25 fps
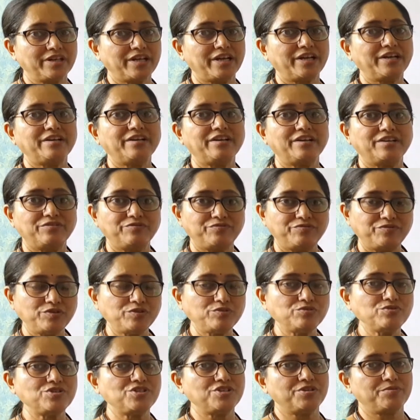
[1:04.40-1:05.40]
get
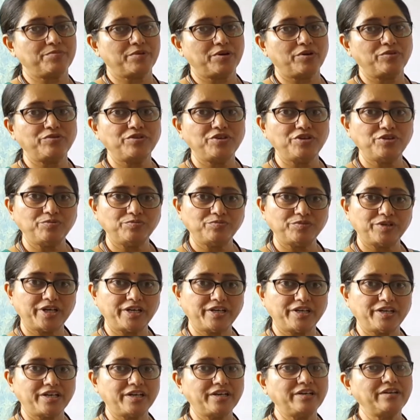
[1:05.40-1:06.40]
confused about
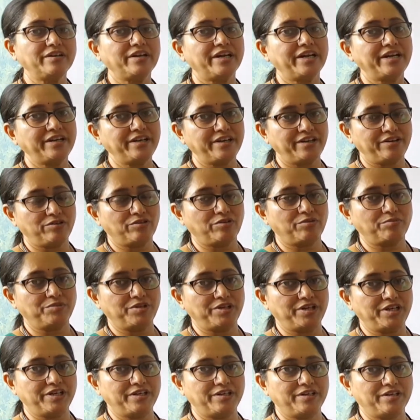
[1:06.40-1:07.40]
numerator and
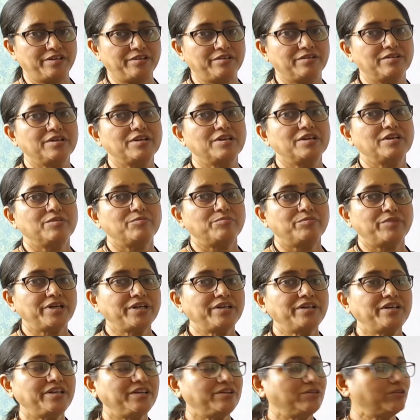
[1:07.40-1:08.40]
denominator.
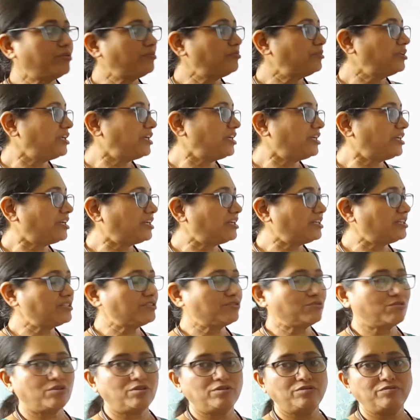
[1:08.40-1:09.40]
But denominator is
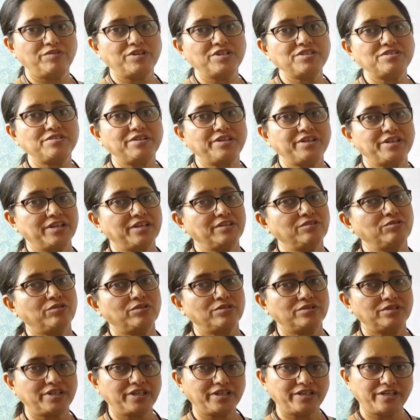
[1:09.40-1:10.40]
always written on
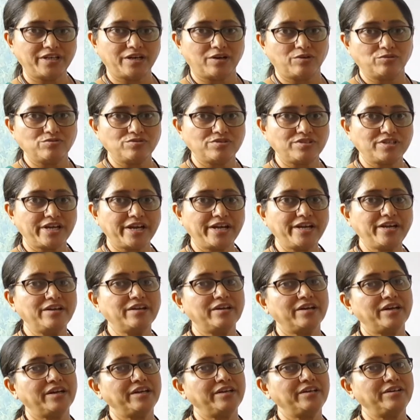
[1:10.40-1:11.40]
the downside
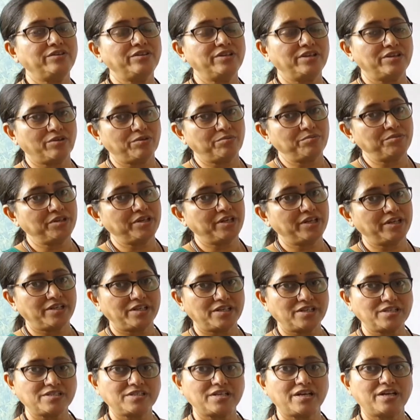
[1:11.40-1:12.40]
and
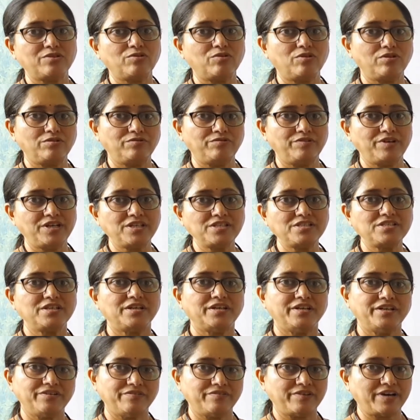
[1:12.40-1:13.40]
denominators are always
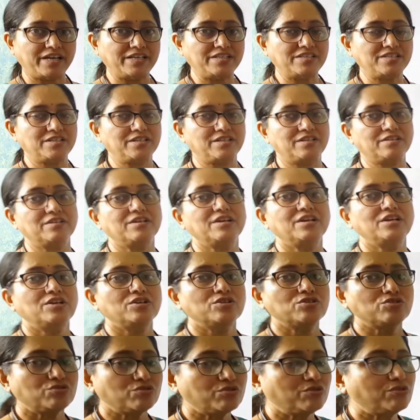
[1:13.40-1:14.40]
divisor.
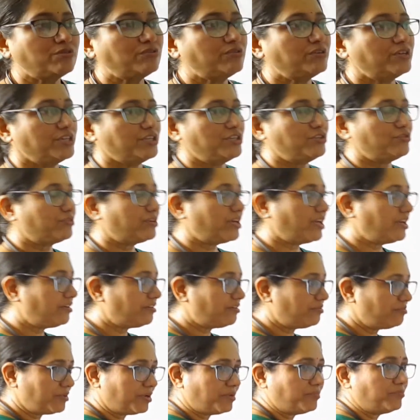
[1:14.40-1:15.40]
So you can
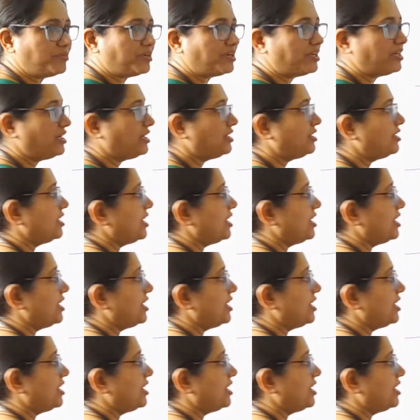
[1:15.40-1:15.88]
remember it